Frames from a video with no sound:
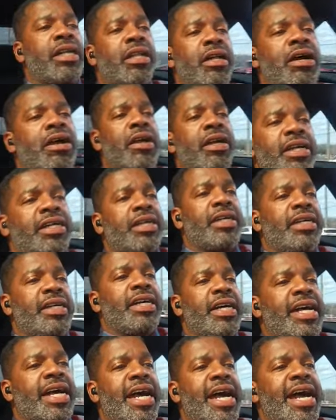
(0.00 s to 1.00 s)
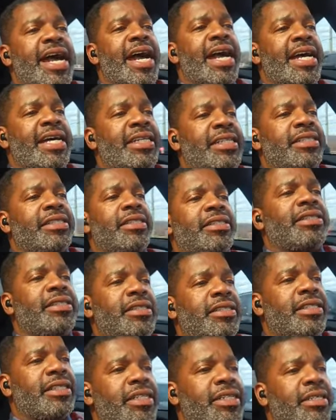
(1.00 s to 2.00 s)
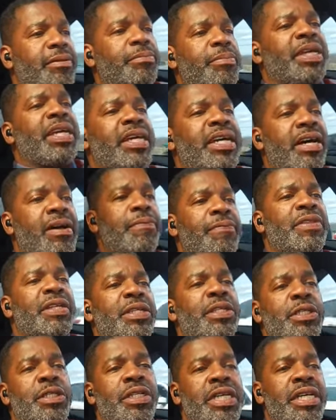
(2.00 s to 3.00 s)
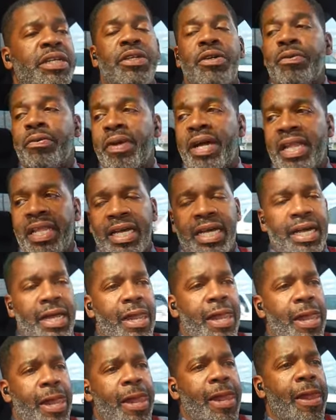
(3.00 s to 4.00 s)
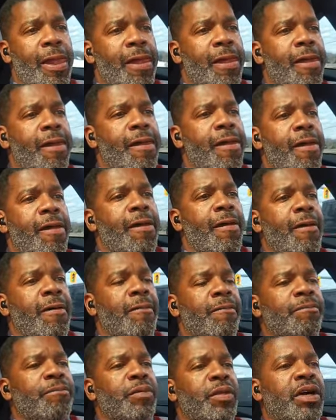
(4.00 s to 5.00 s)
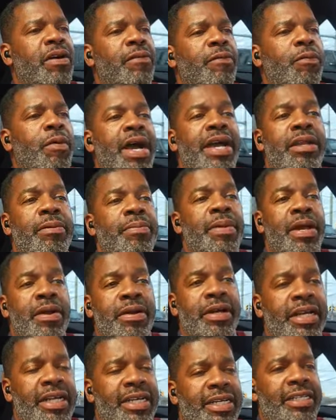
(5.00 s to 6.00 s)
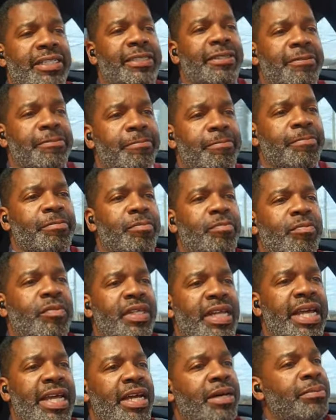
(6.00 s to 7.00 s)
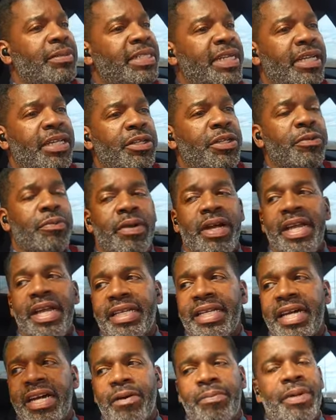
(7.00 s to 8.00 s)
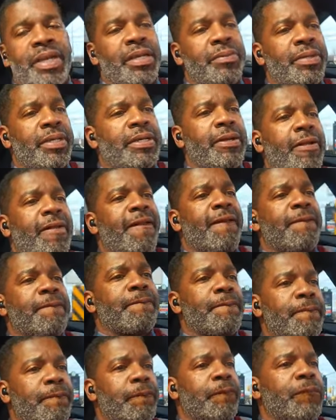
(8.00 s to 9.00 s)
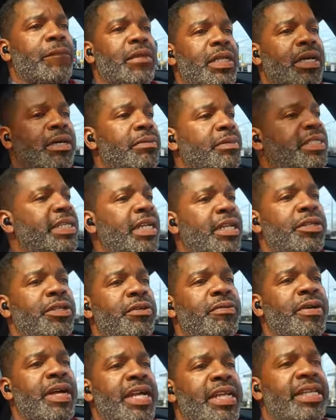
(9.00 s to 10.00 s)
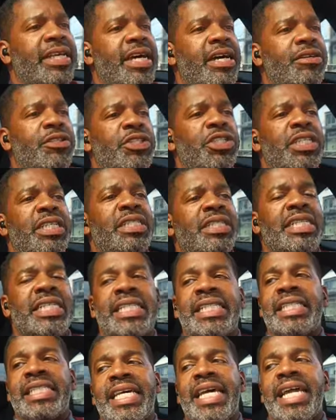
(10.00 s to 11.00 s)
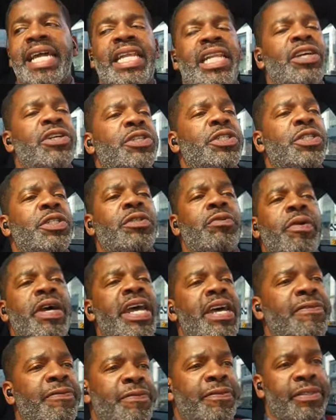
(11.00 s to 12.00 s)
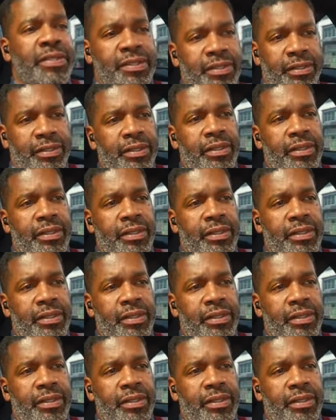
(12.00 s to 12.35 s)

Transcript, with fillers: Clark has become the Cinderella of white America. And I'm telling you right now, baby, I'm telling you right now, she's the Taylor Swift